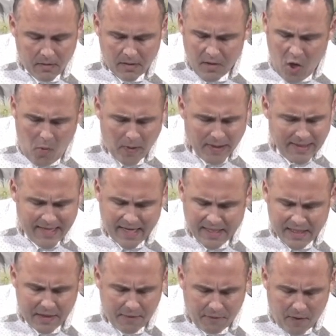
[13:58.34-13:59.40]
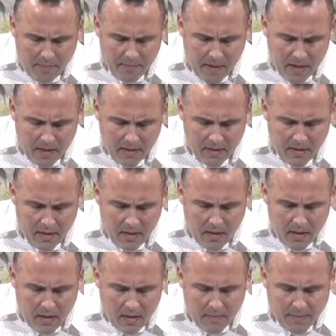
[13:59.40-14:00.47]
No one takes it from me,
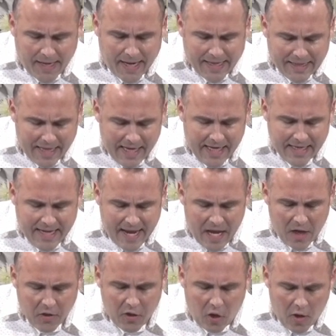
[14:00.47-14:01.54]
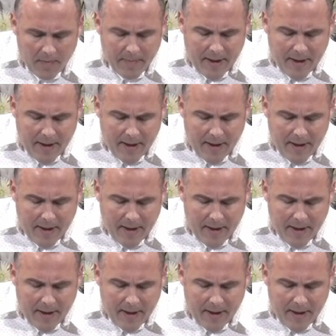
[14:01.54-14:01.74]
but I lay it down on